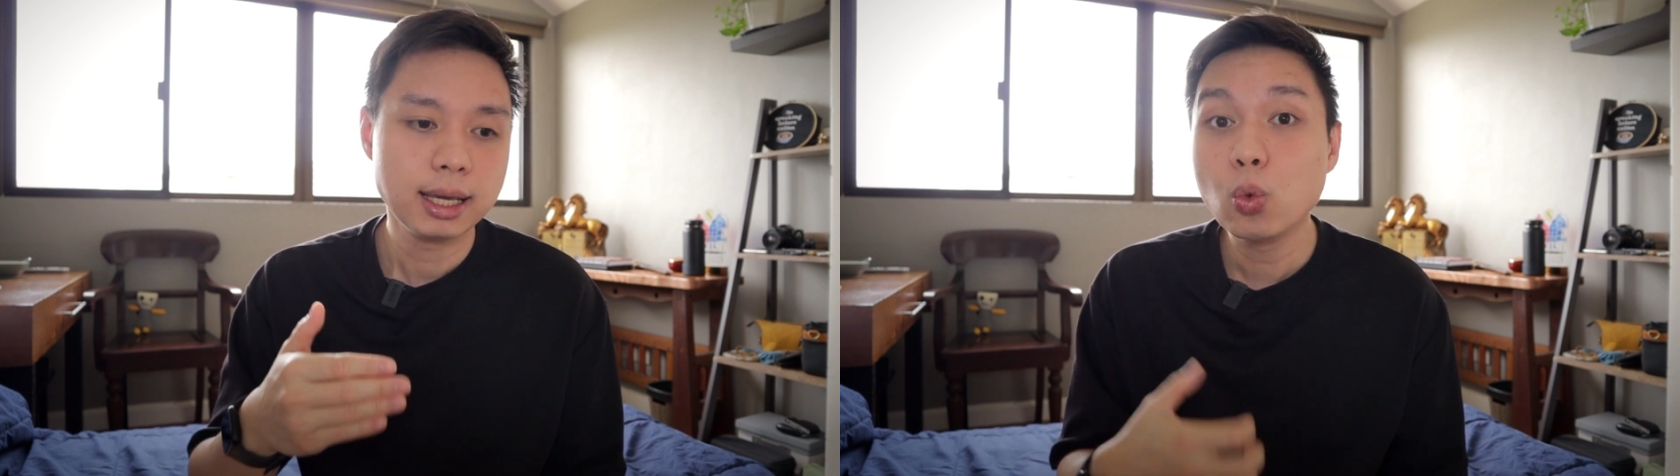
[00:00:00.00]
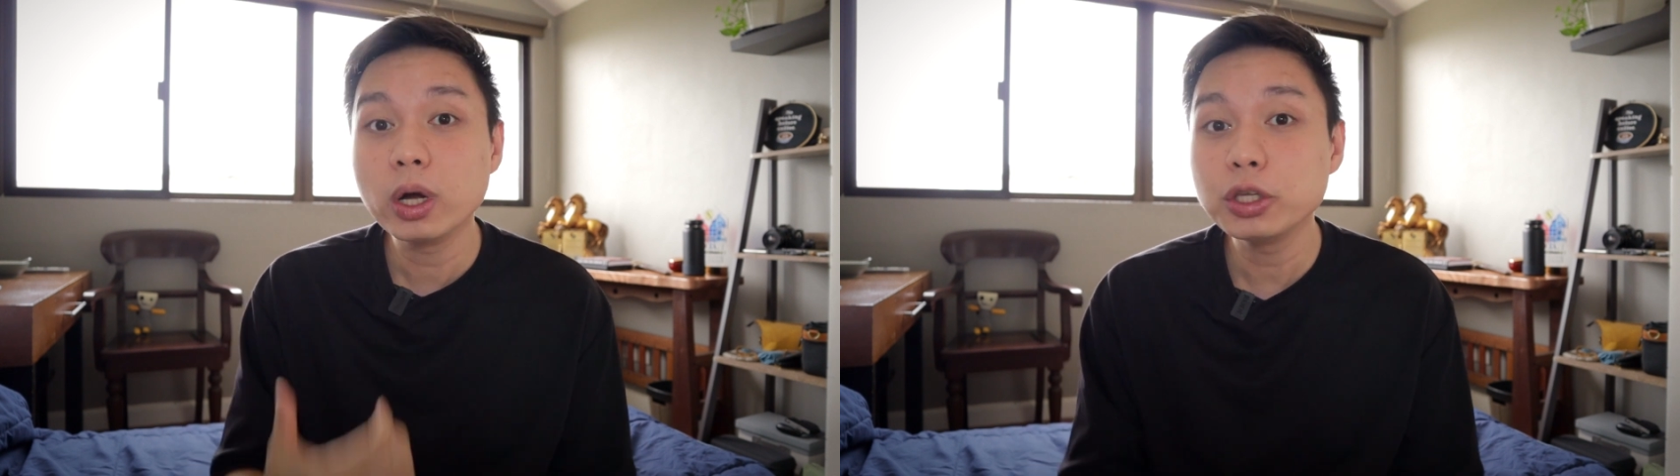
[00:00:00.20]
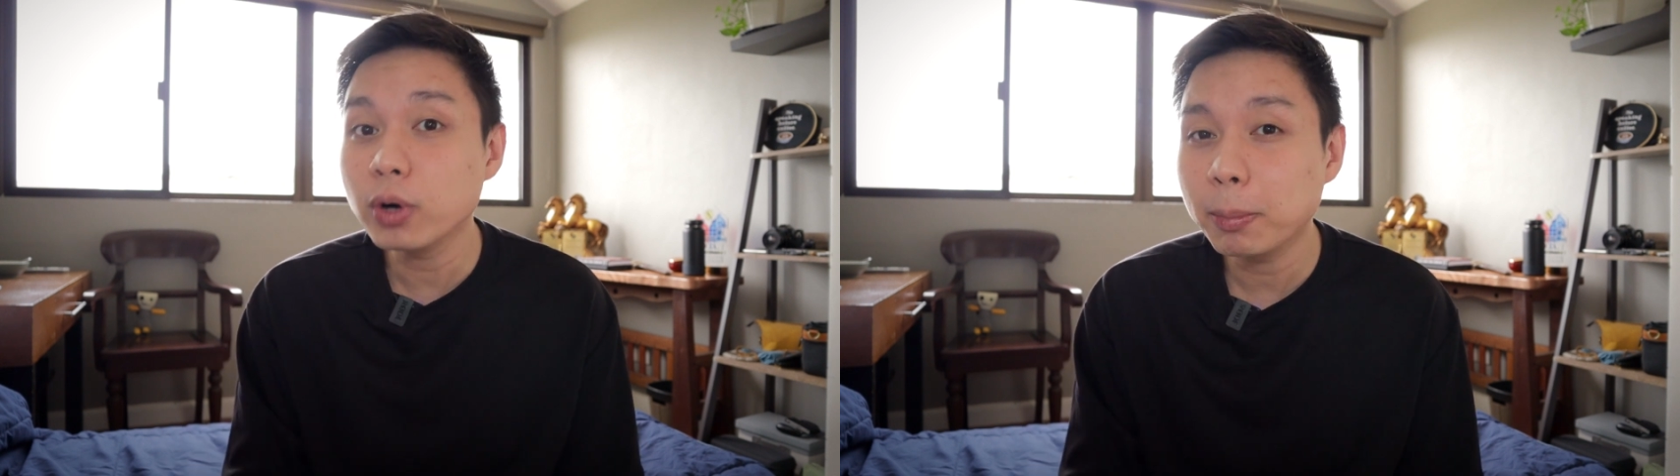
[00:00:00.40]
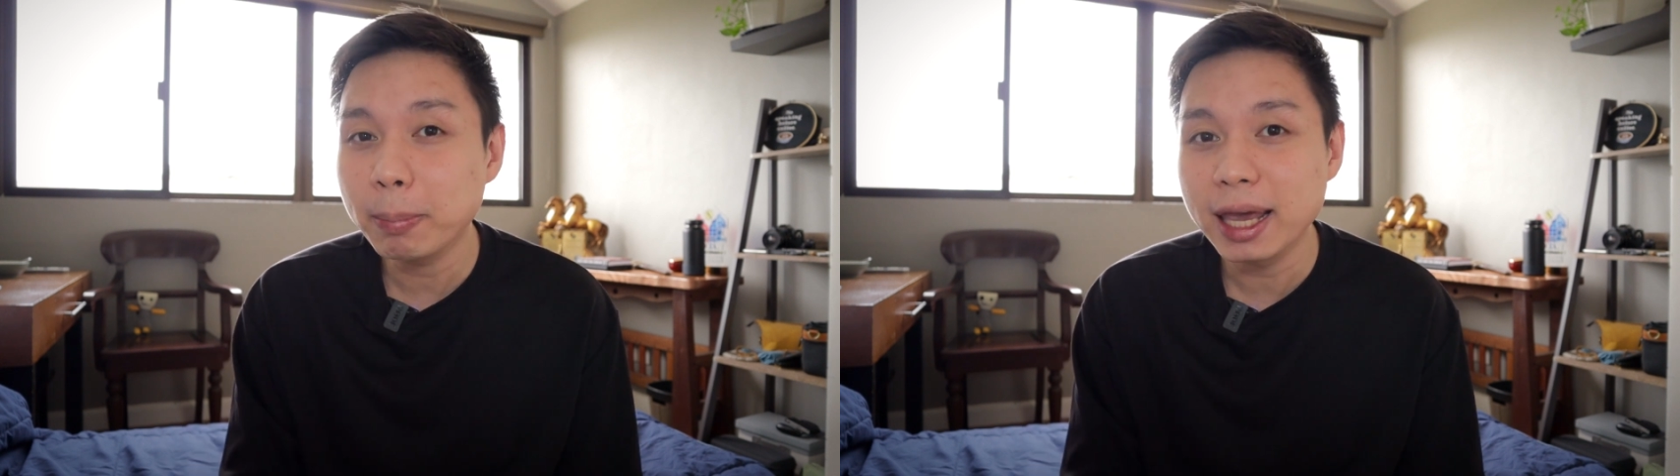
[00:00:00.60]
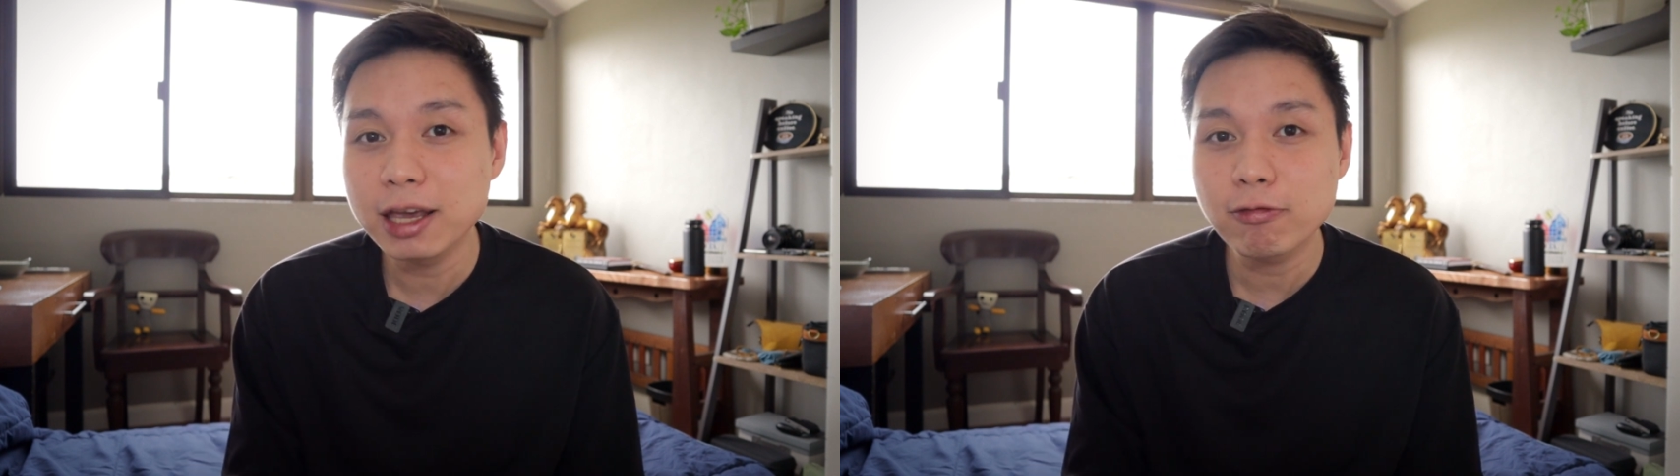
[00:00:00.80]
What you are
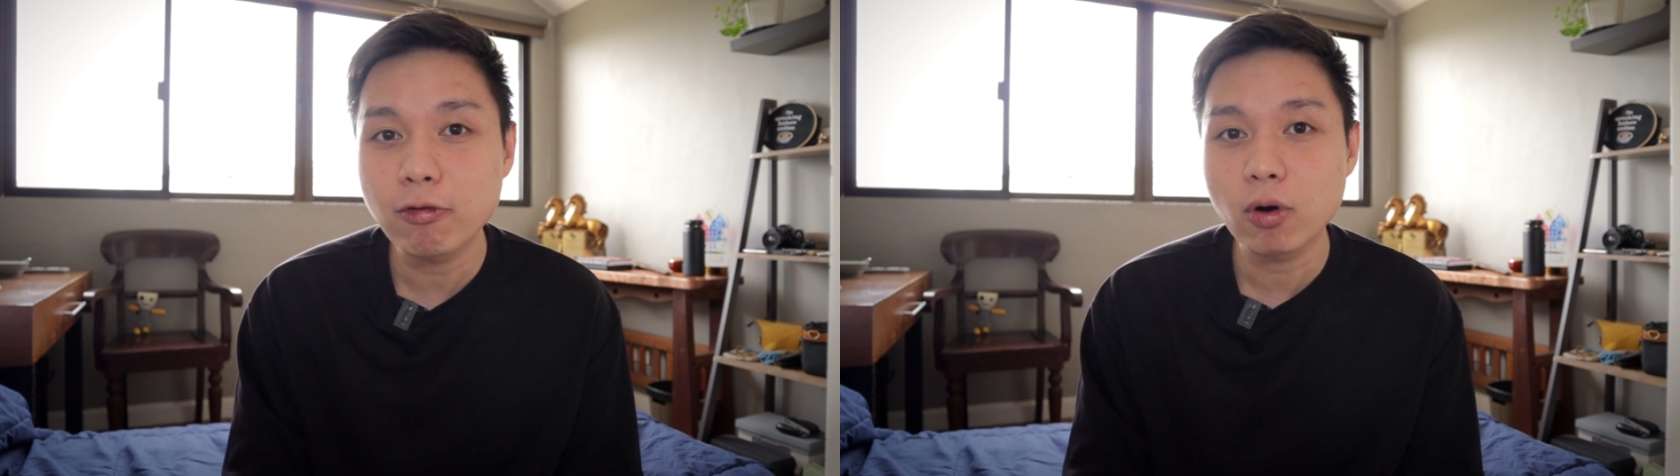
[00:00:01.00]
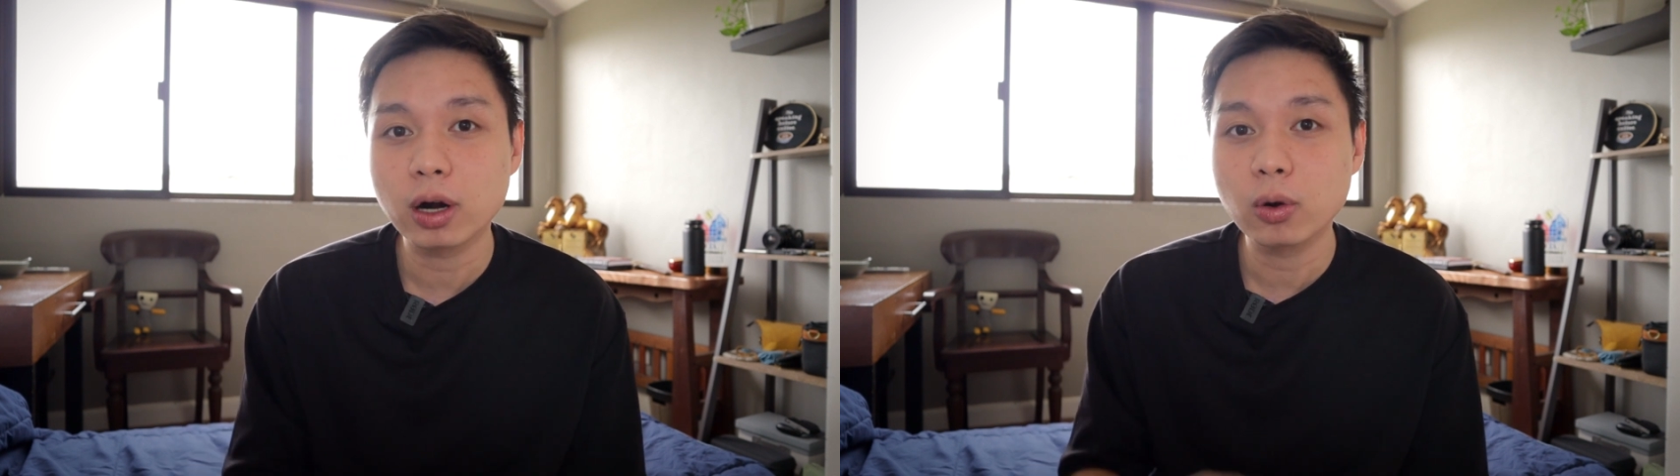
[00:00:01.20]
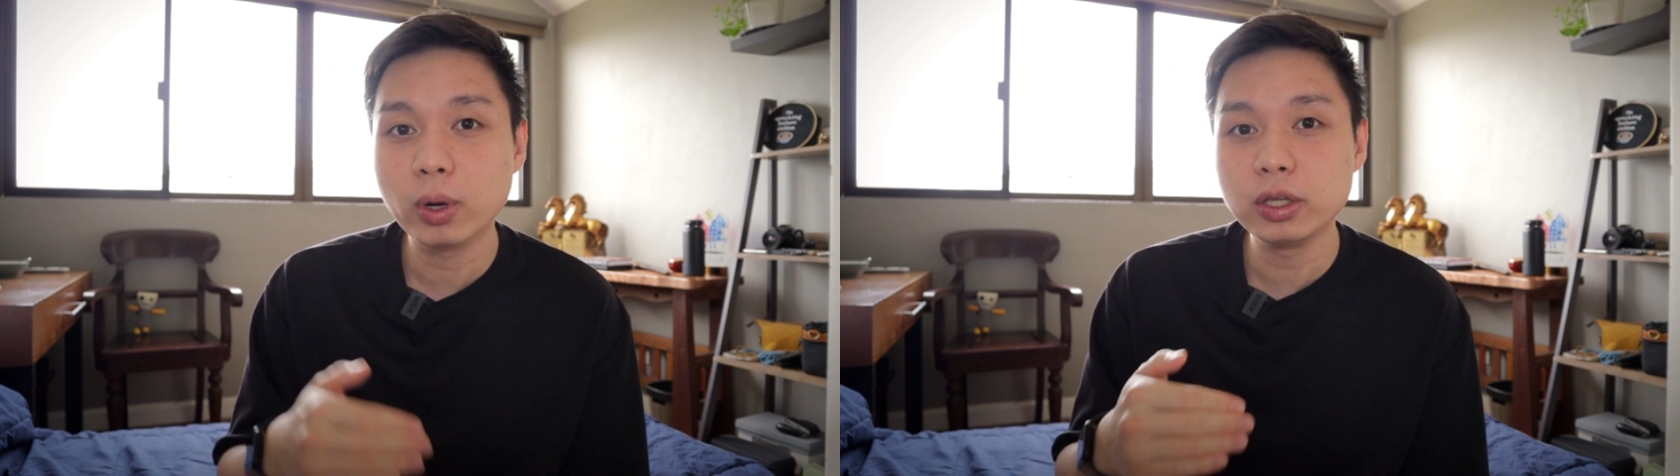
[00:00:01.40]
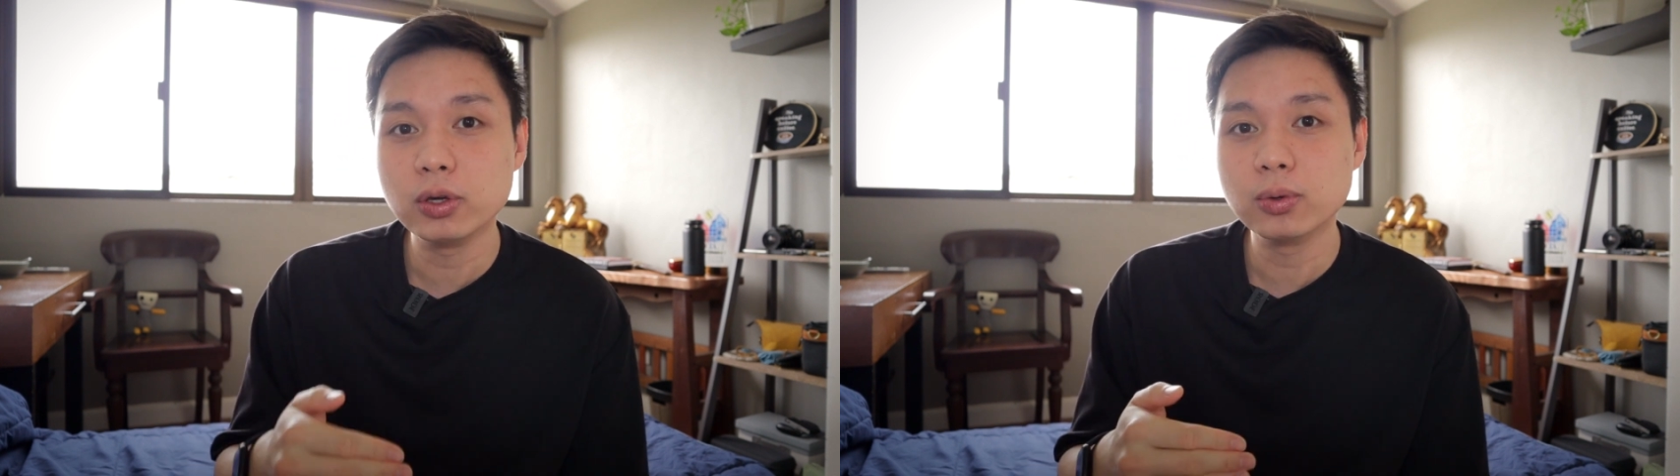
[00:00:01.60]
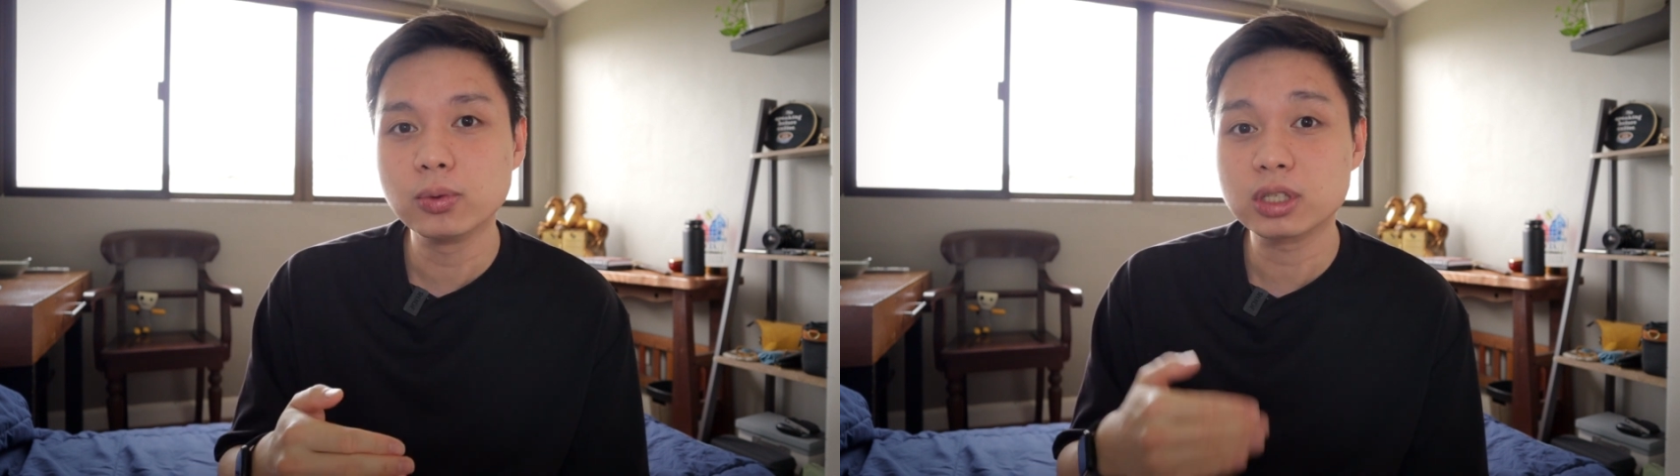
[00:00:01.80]
paying for when
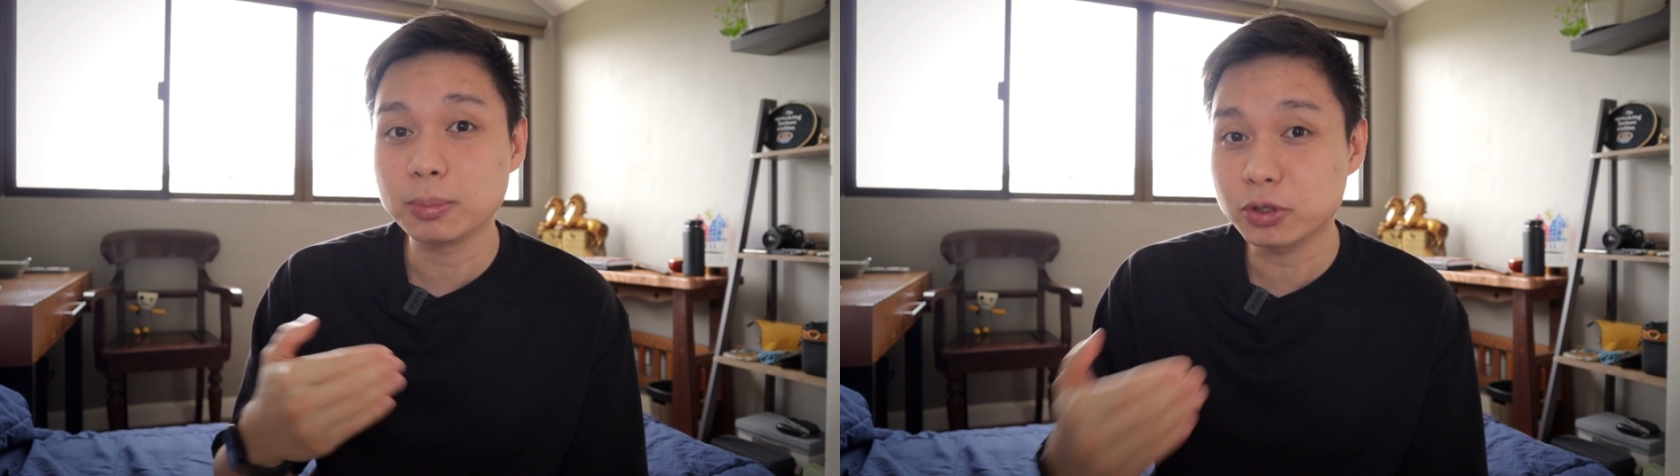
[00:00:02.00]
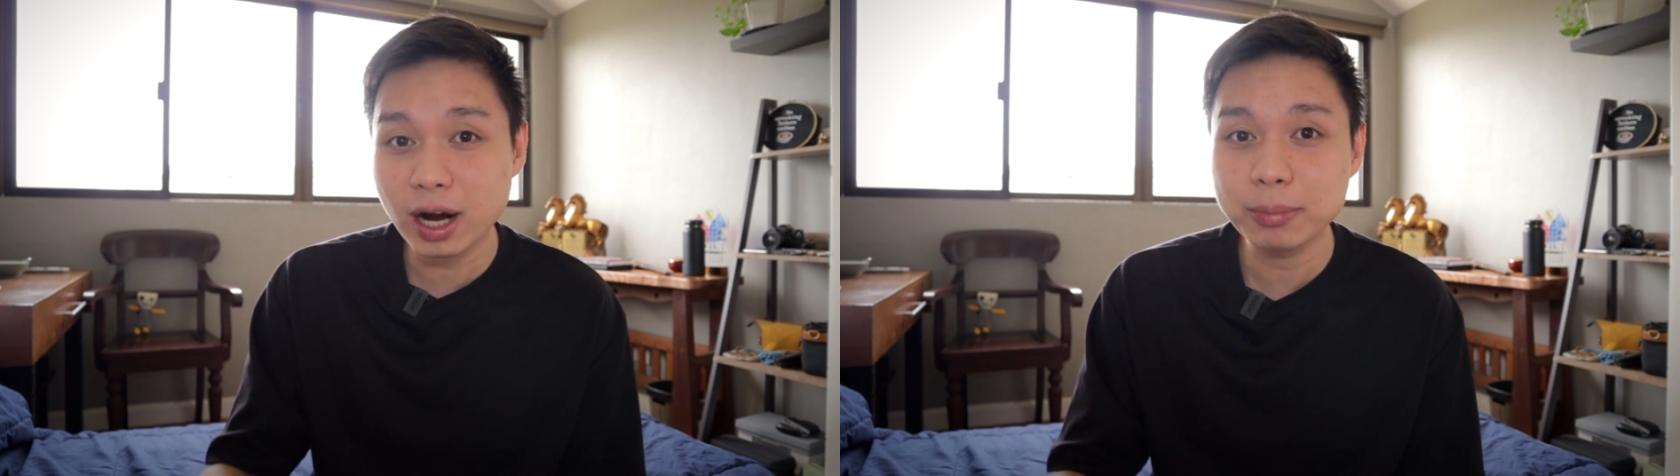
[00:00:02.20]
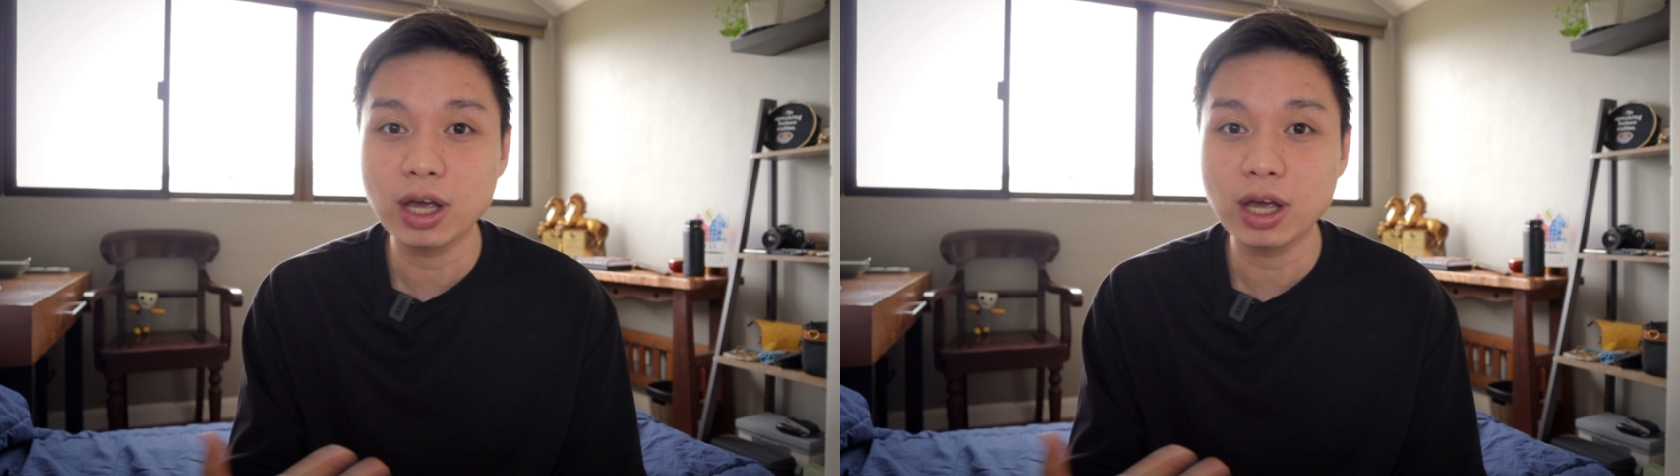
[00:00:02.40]
you subscribe